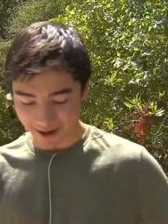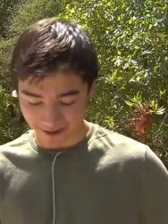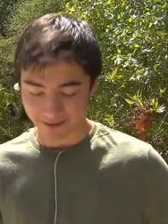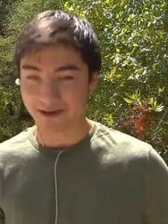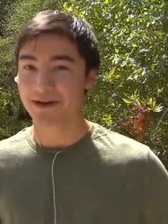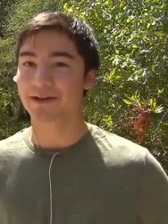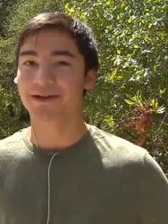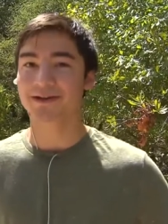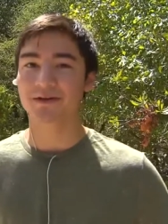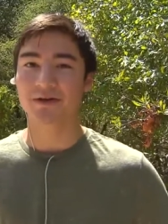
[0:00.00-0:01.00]
riding around on
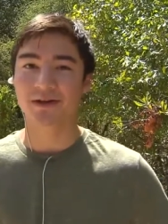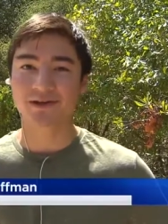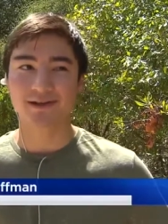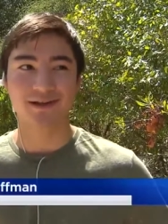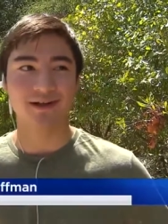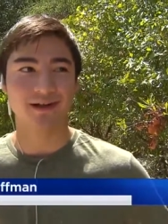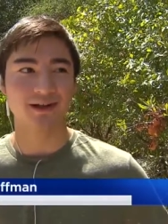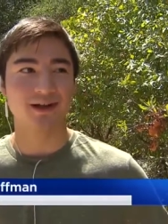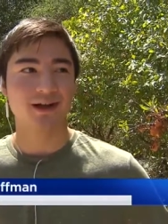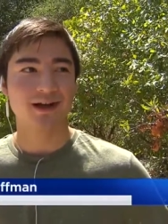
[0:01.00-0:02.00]
these scooters and uh,
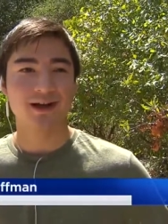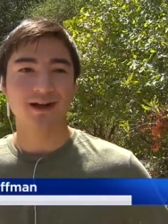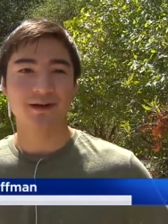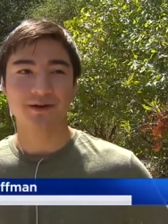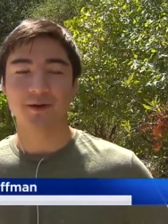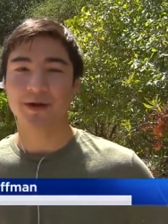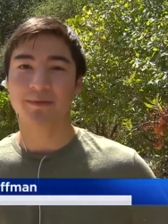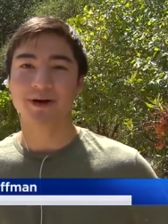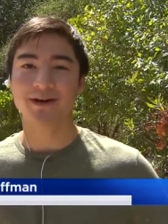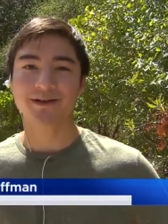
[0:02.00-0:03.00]
it was only a
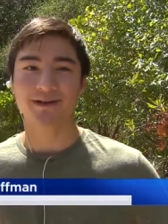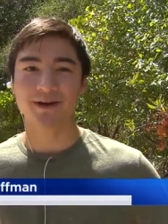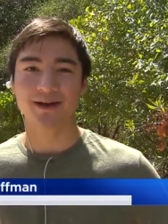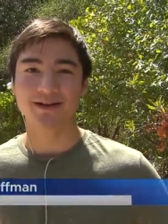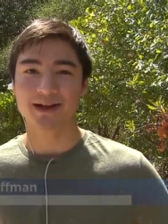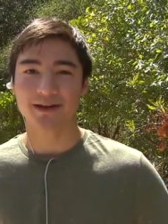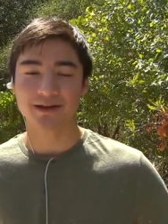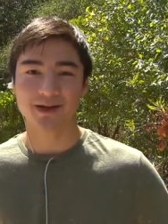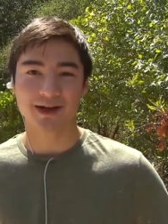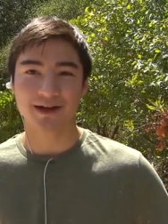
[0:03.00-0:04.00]
buck, so I decided
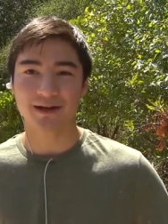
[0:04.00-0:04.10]
to check it